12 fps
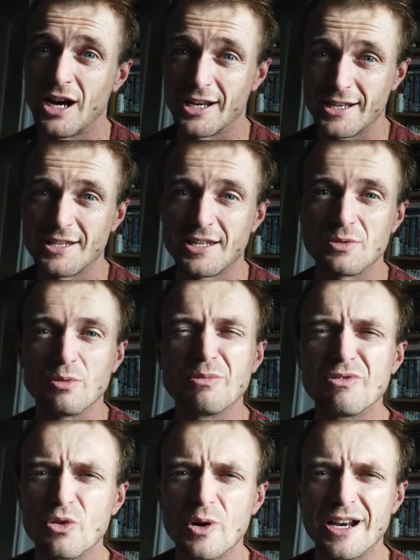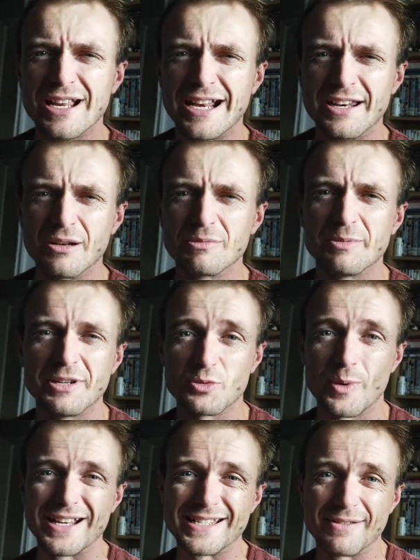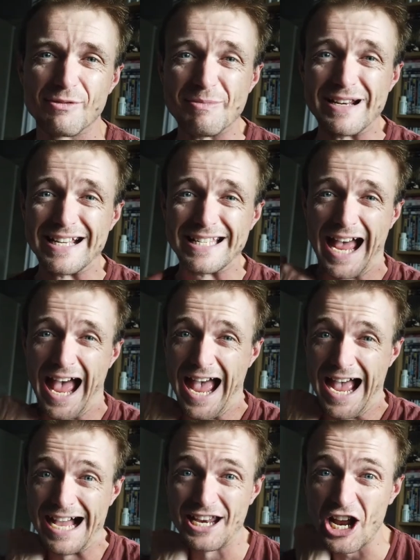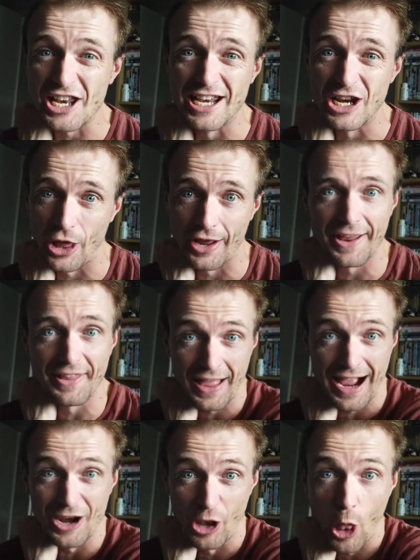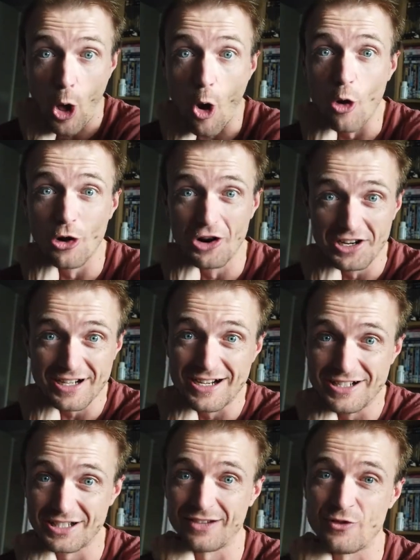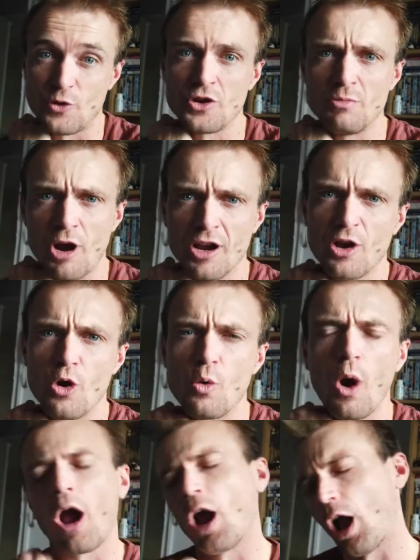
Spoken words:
I did this one before and it ended up being 27 minutes and I didn't like it that long because I thought you might go